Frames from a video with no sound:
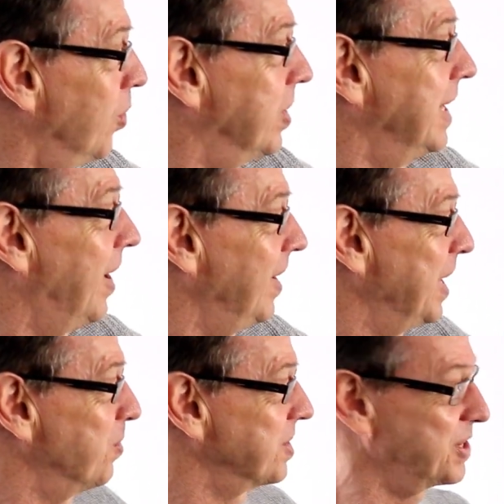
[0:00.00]
than likely
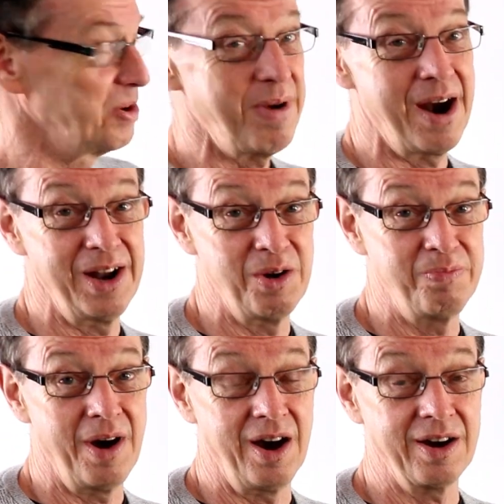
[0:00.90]
wants to do a parallel
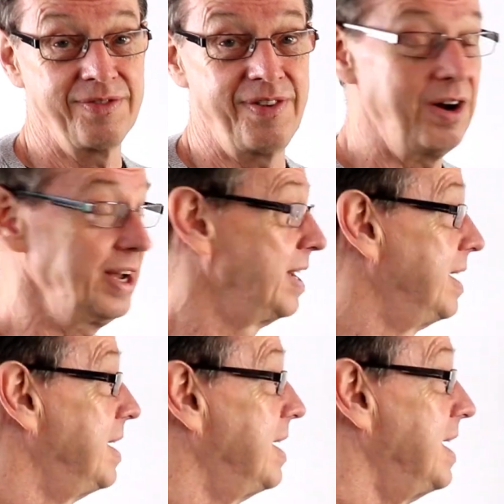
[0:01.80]
park, fine.
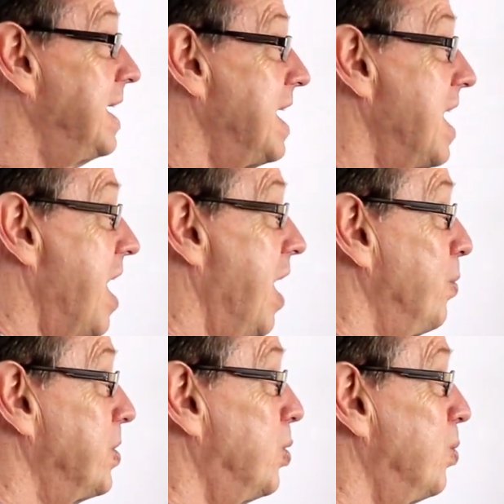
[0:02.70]
I
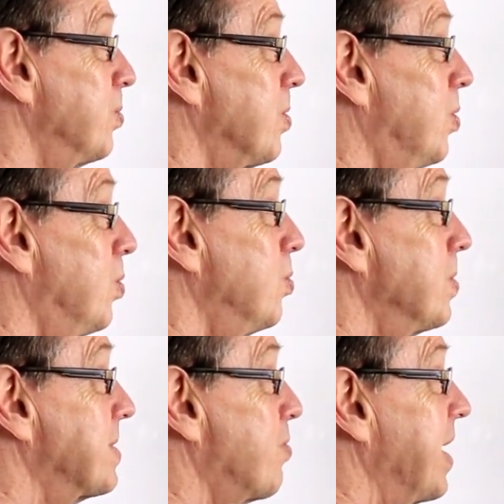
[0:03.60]
would
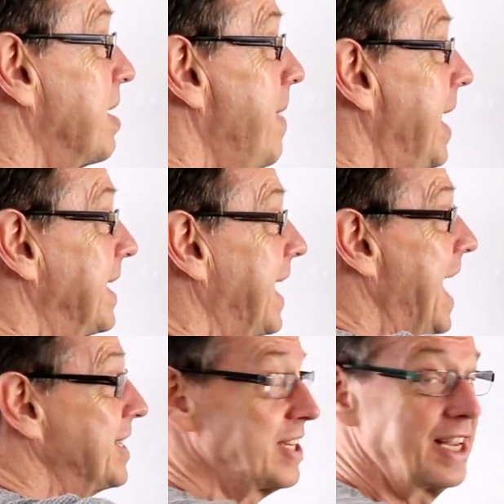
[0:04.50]
always recommend
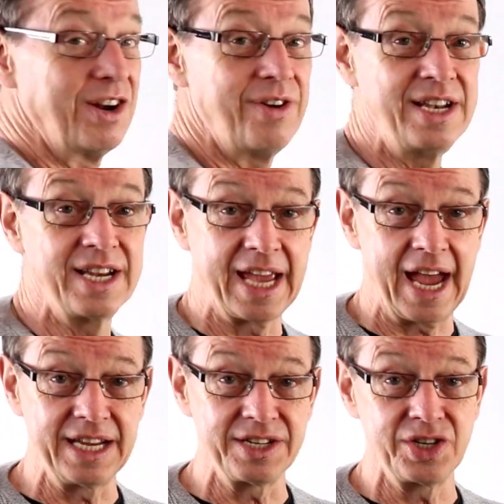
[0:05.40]
cancelling your
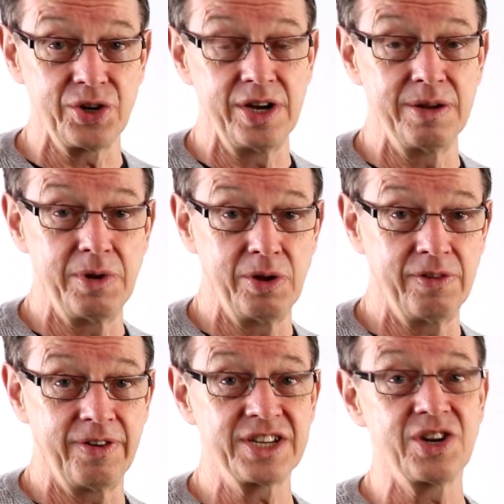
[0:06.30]
indicator during the
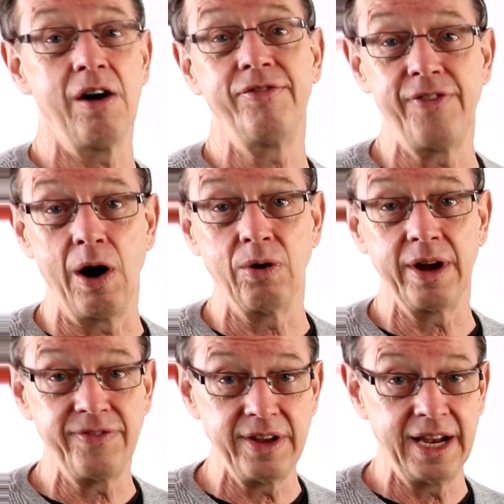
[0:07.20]
manoeuvre. It's not a fault
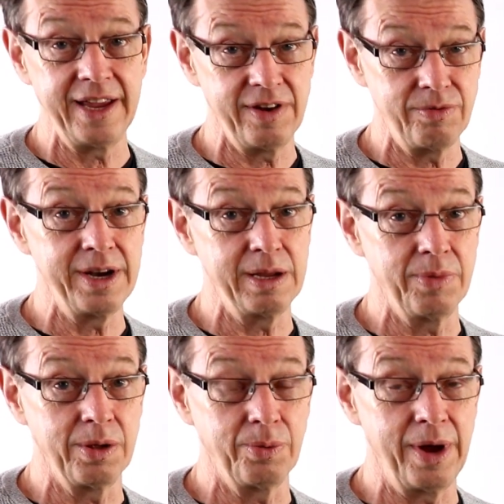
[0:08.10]
if you leave it running, by
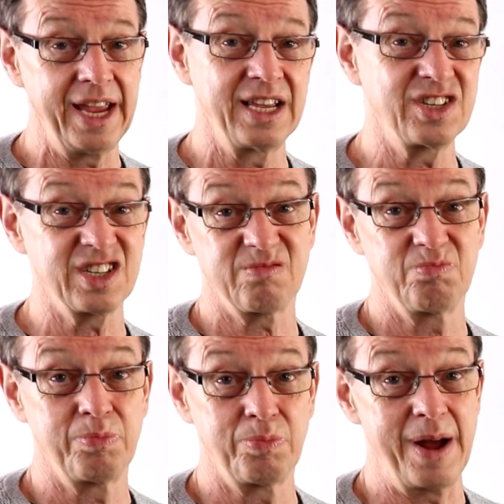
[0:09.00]
the way, just
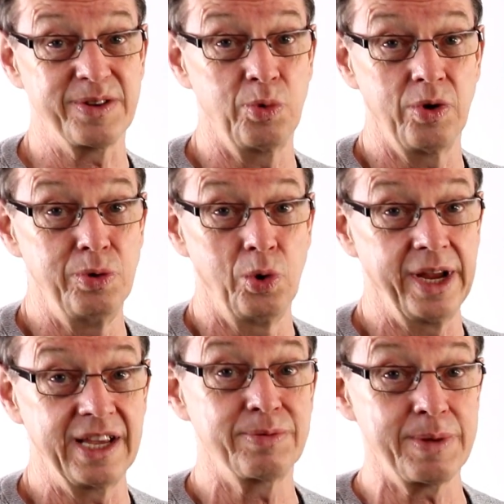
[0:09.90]
perhaps more
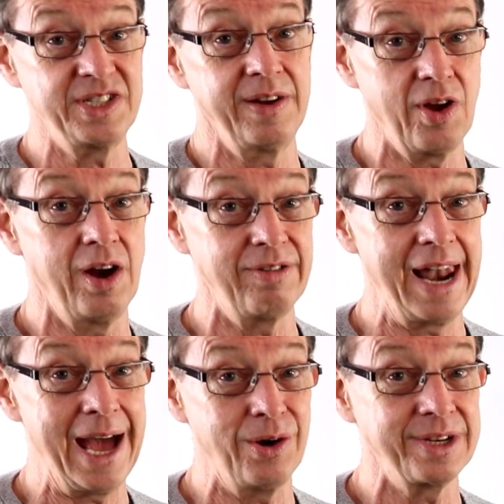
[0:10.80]
annoying, especially if you've got a
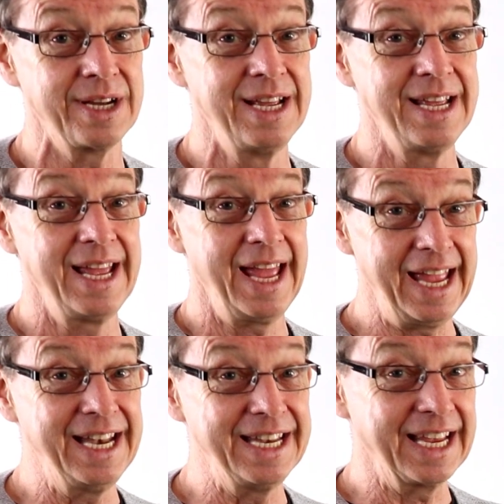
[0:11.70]
loud
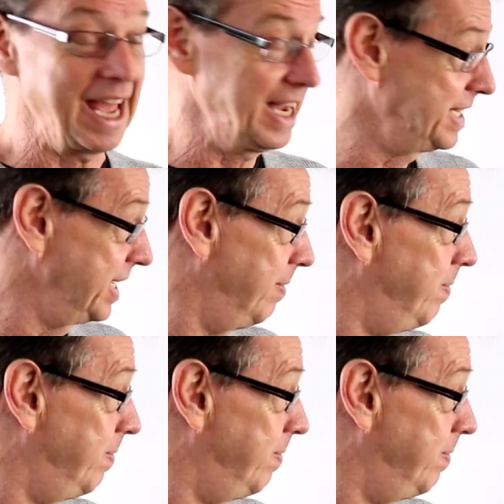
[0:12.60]
indicator.